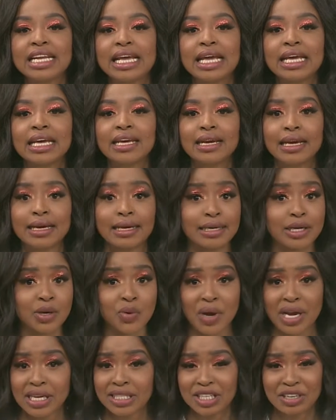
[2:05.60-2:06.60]
been
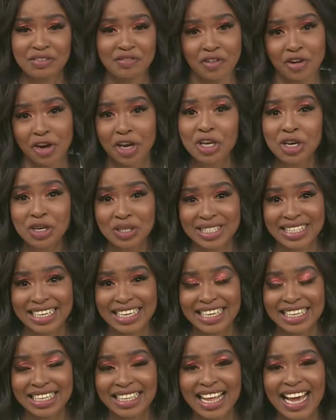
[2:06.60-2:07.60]
eagerly waiting for a new
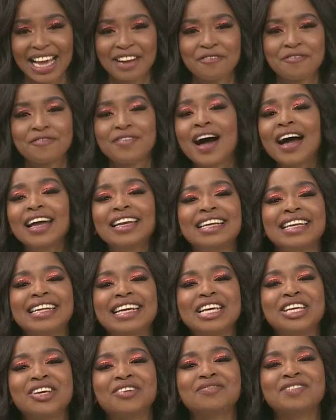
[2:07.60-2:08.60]
single, and
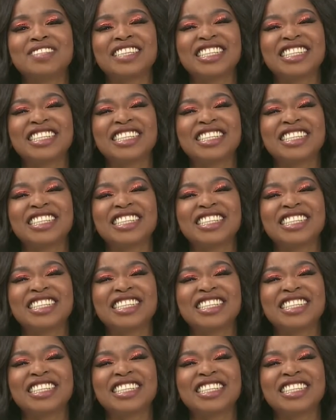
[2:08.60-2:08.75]
finally